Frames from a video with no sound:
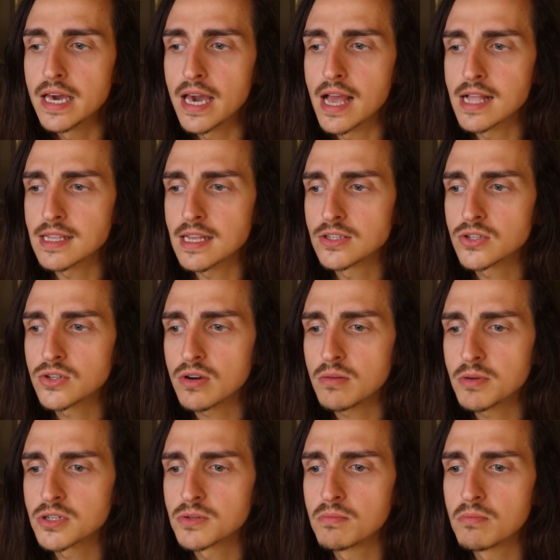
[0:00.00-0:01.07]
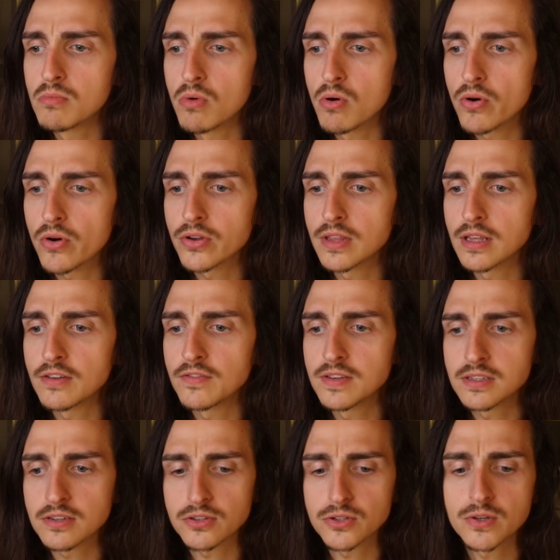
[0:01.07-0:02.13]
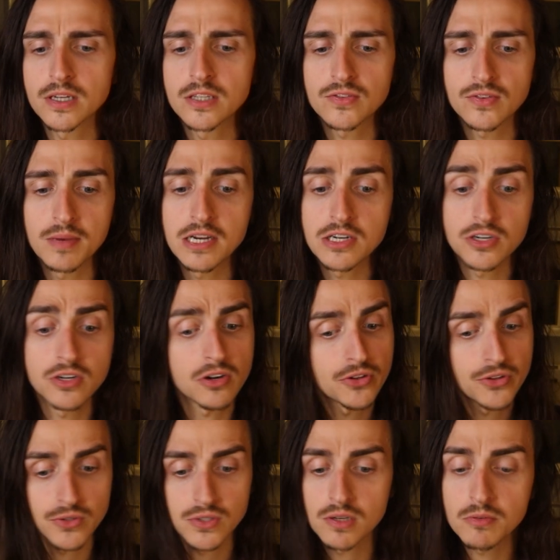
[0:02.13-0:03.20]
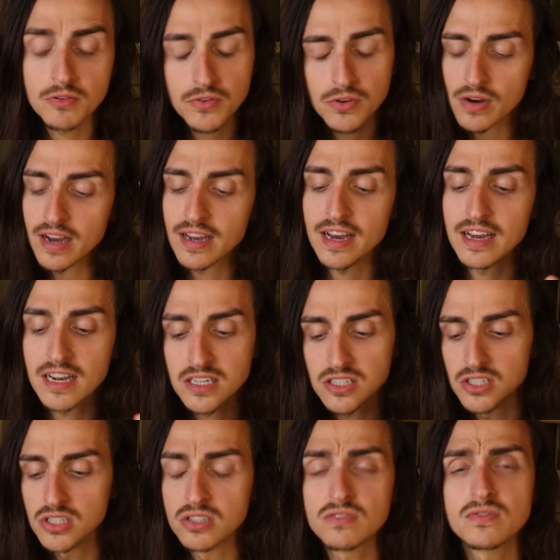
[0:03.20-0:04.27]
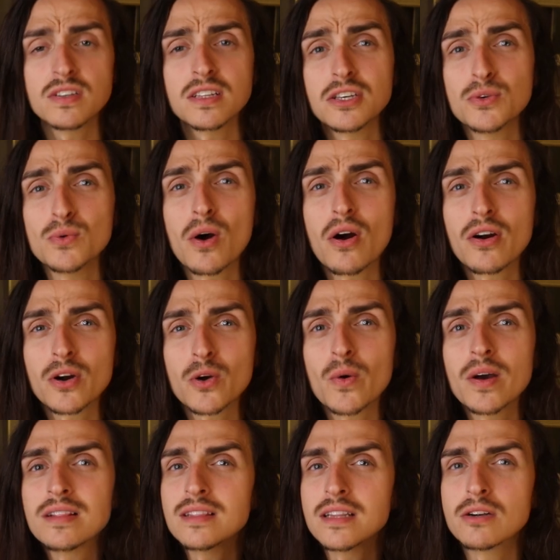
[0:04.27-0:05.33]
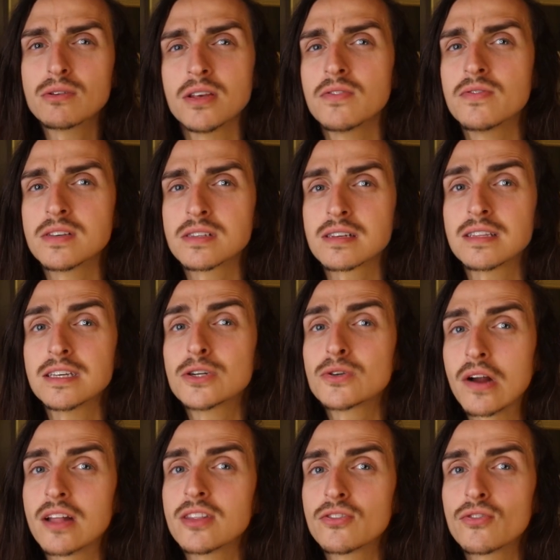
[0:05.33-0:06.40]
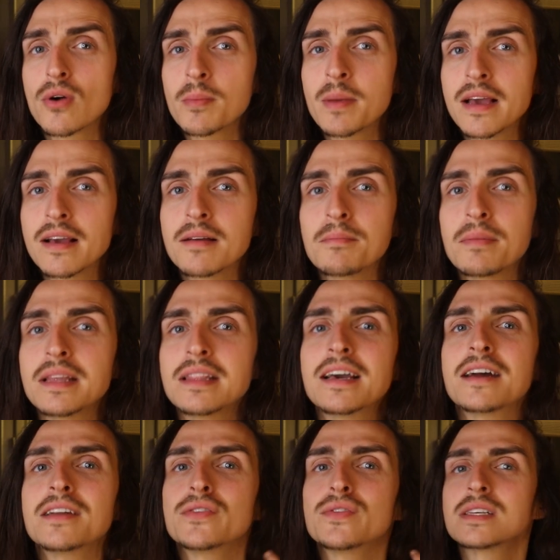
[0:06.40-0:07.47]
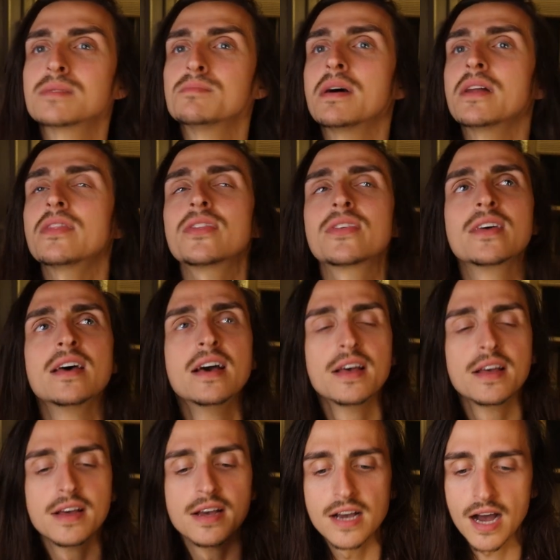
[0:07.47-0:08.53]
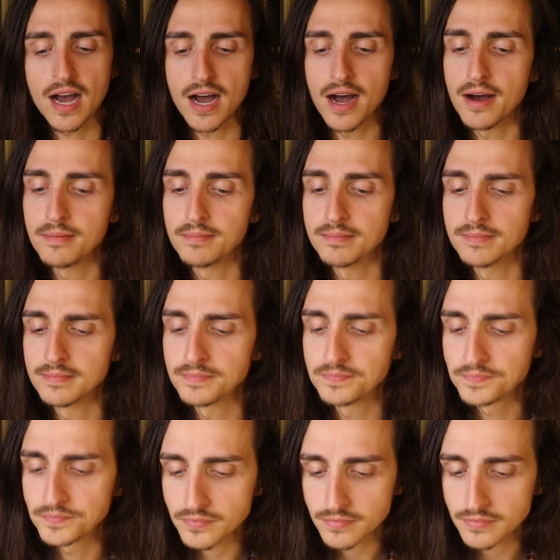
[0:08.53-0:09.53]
it, it's so much more than a physical transformation. Although some of you, I, I, actually do feel like you are quite literally physically transforming by the end of this month. Um,